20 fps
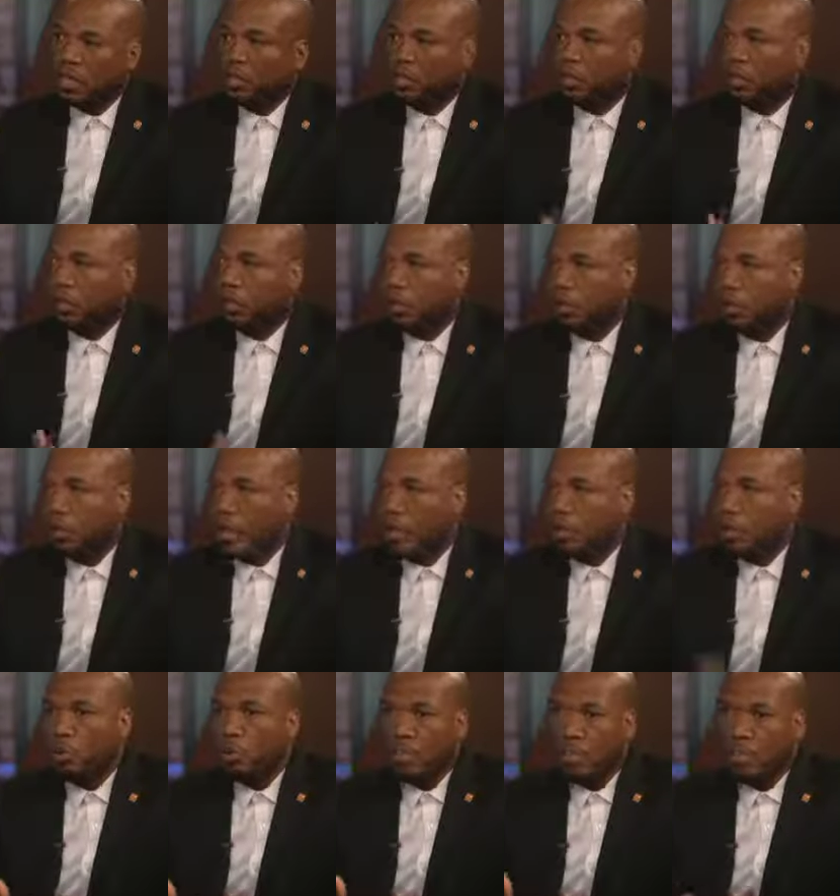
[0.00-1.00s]
ensuring
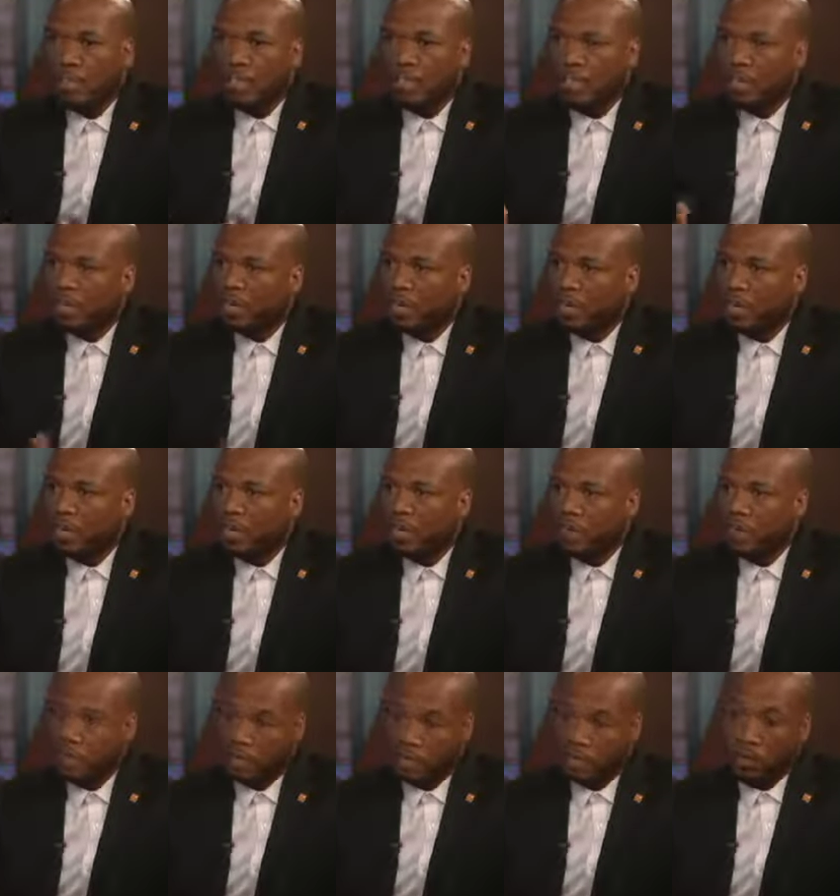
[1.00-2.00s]
that no one's taking advantage
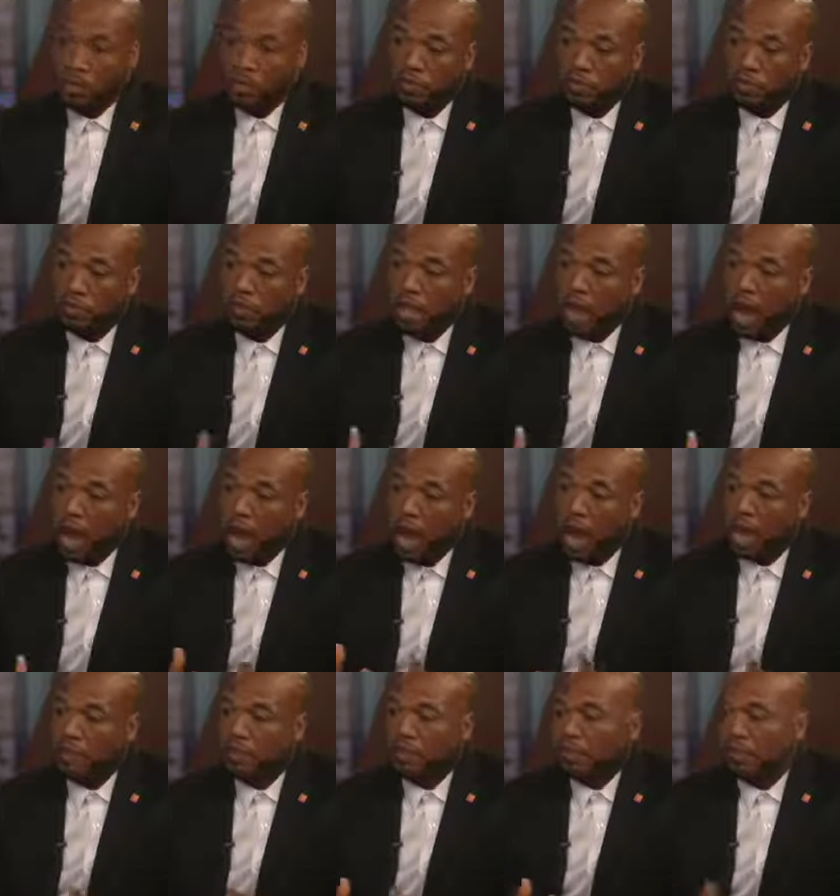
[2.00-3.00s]
of it, and also that our
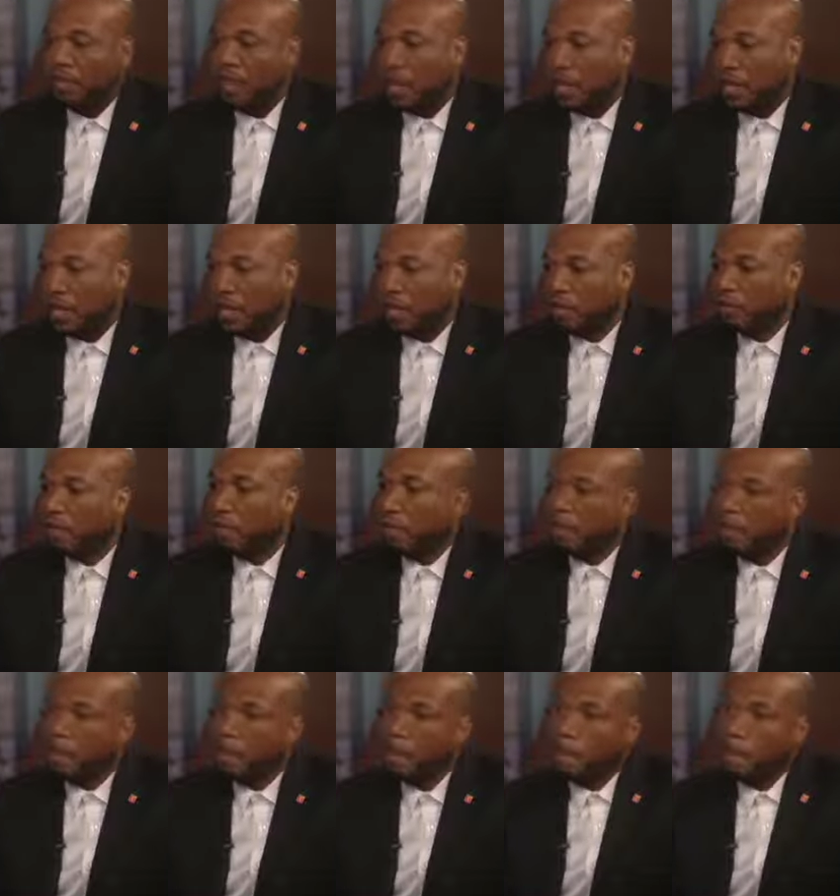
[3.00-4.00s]
housing stock can
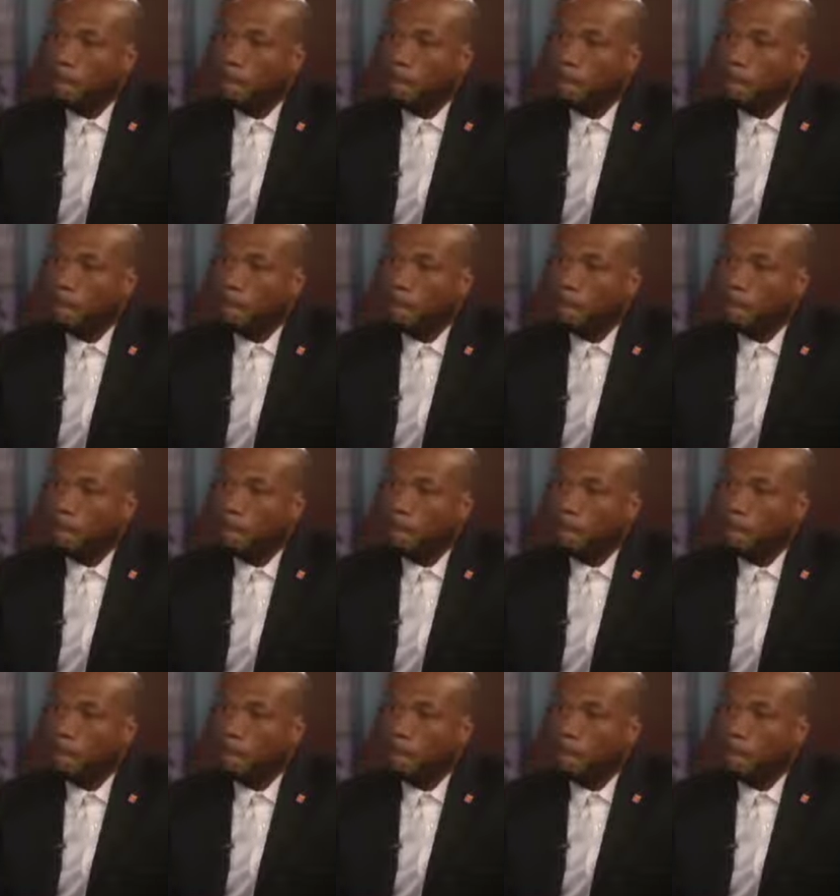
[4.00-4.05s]
grow.